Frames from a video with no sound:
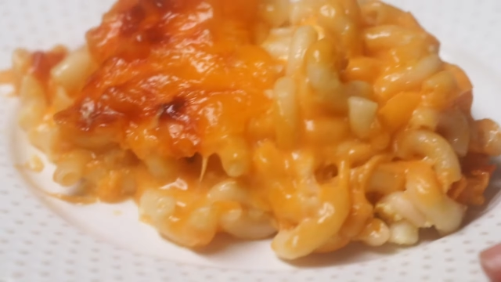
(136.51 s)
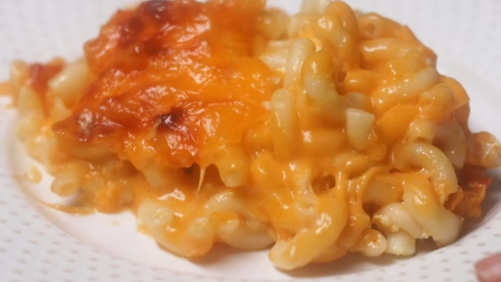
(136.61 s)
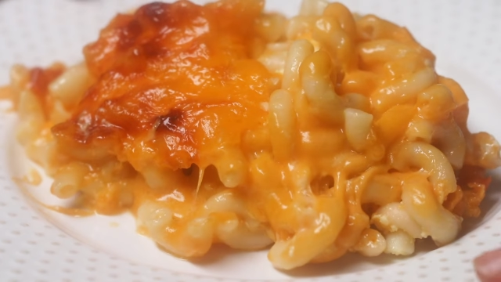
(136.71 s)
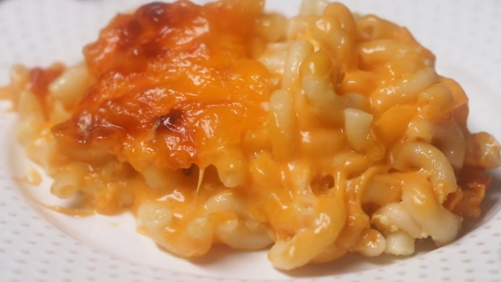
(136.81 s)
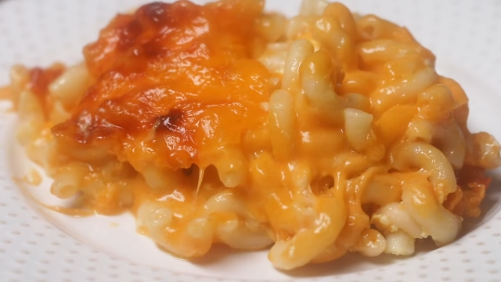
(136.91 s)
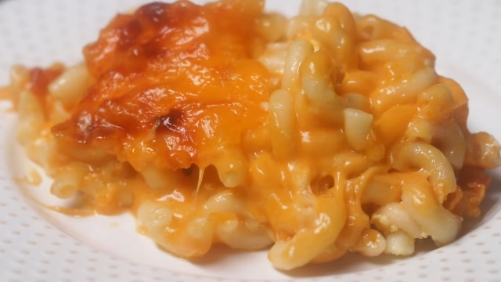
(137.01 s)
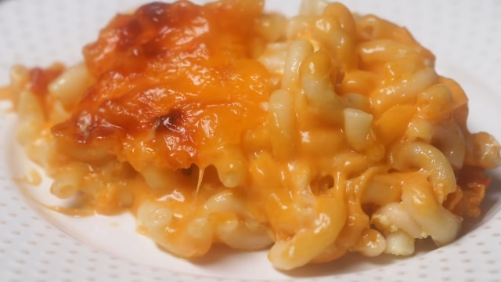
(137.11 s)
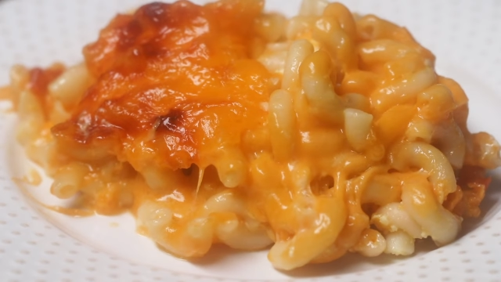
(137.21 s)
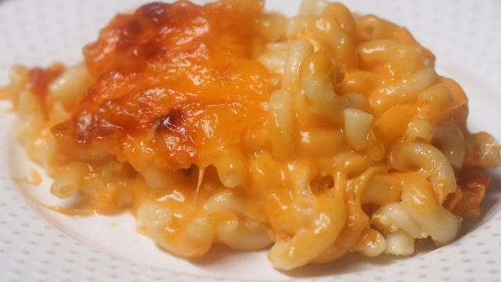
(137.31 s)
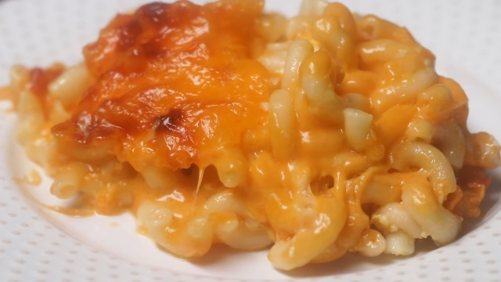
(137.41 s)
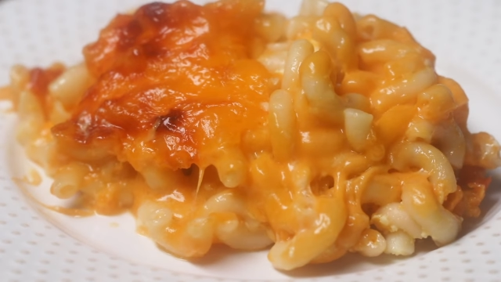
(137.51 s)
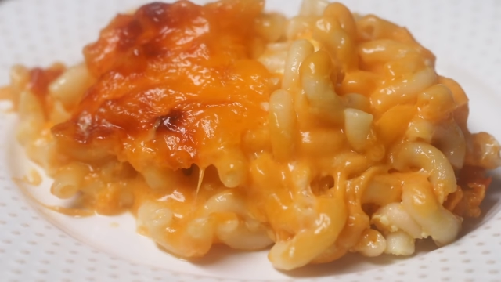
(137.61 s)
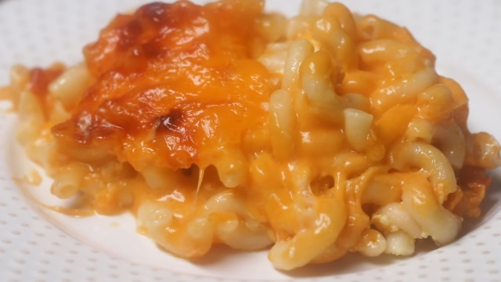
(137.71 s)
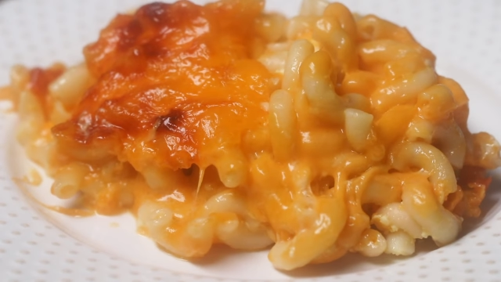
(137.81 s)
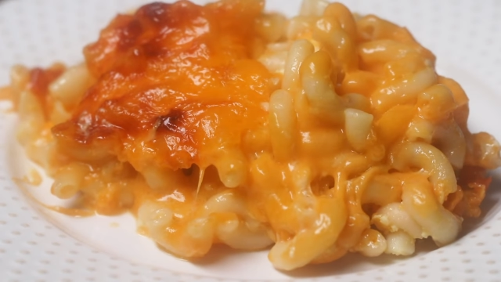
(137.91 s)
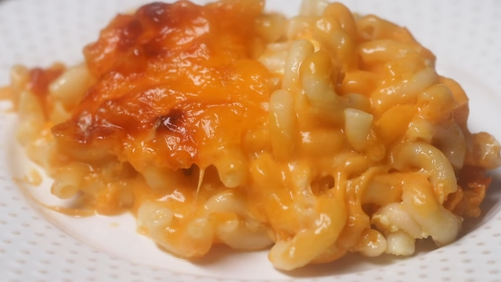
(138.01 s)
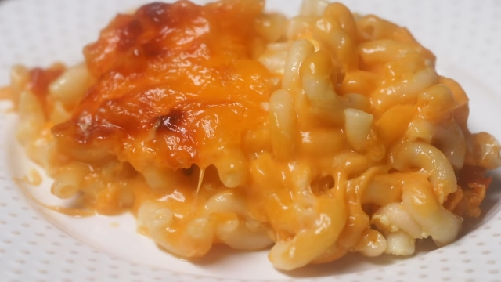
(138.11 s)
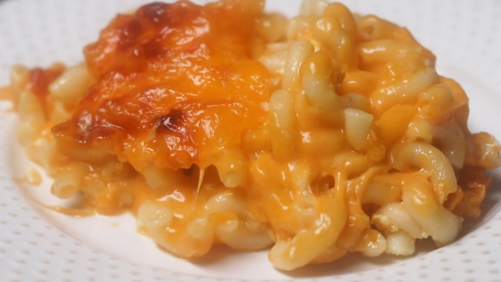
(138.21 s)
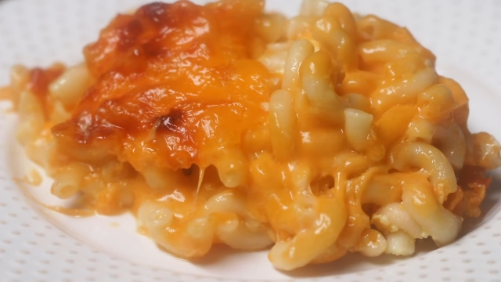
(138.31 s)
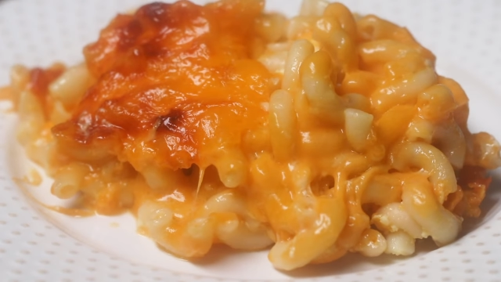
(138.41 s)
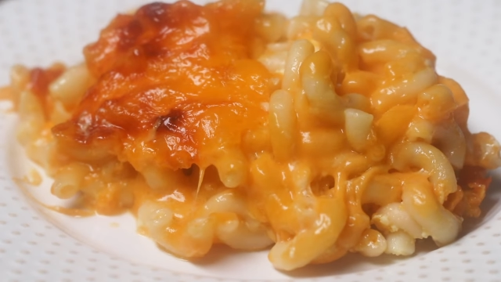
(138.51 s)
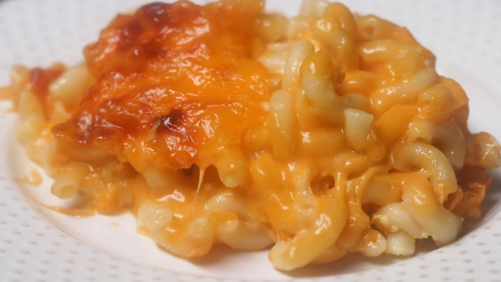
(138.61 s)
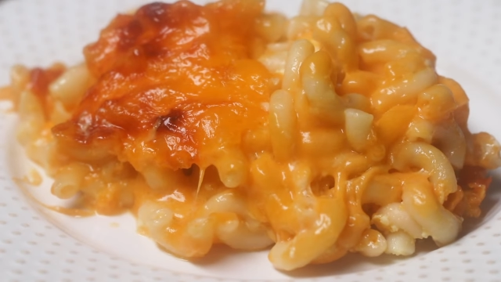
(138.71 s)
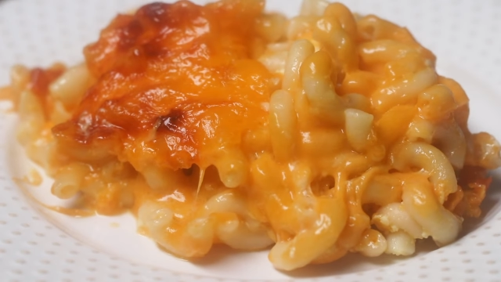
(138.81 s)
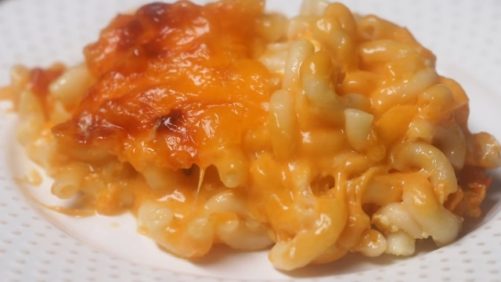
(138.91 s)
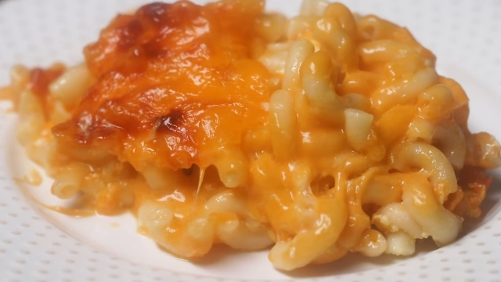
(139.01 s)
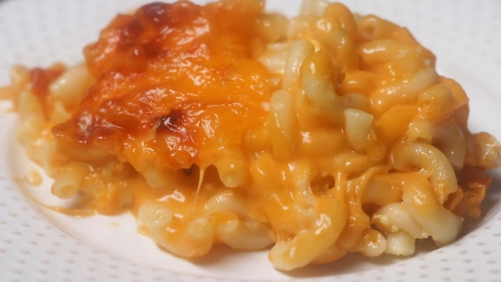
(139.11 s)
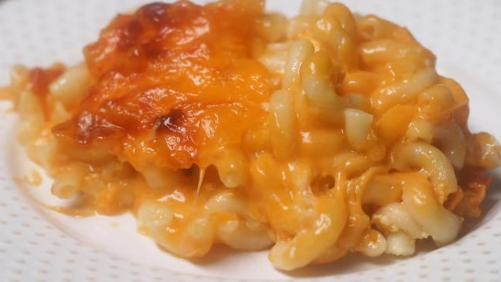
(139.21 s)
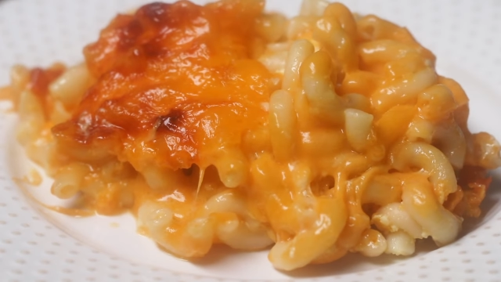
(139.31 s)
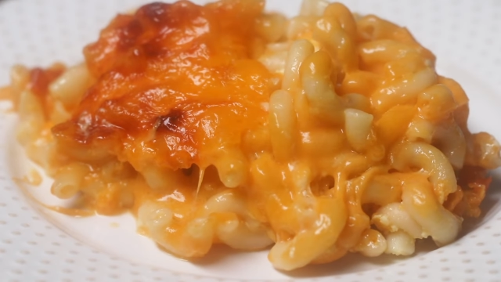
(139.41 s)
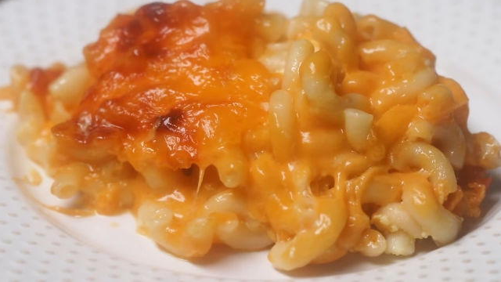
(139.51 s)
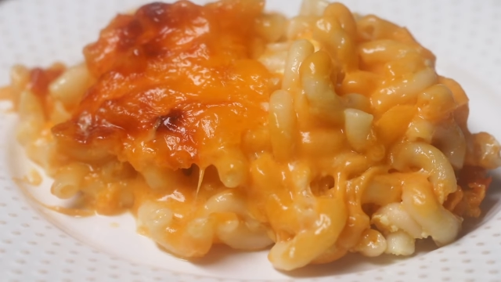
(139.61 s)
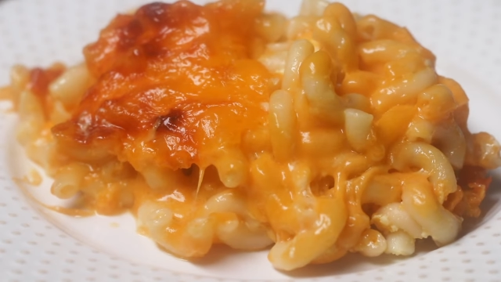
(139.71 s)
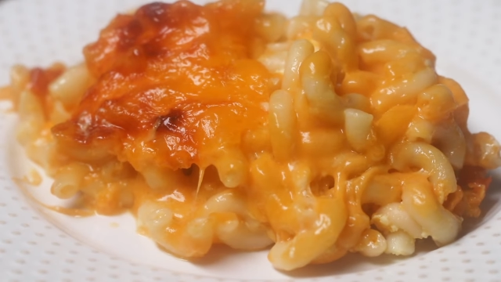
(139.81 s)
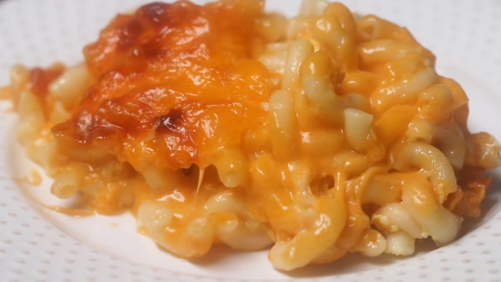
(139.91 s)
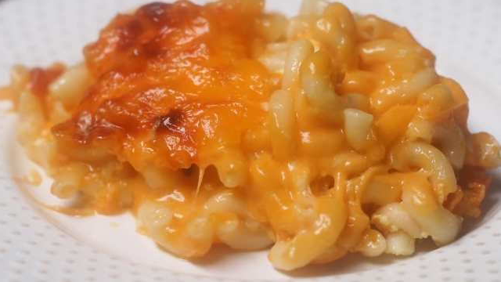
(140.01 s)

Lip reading: (no speaker visible)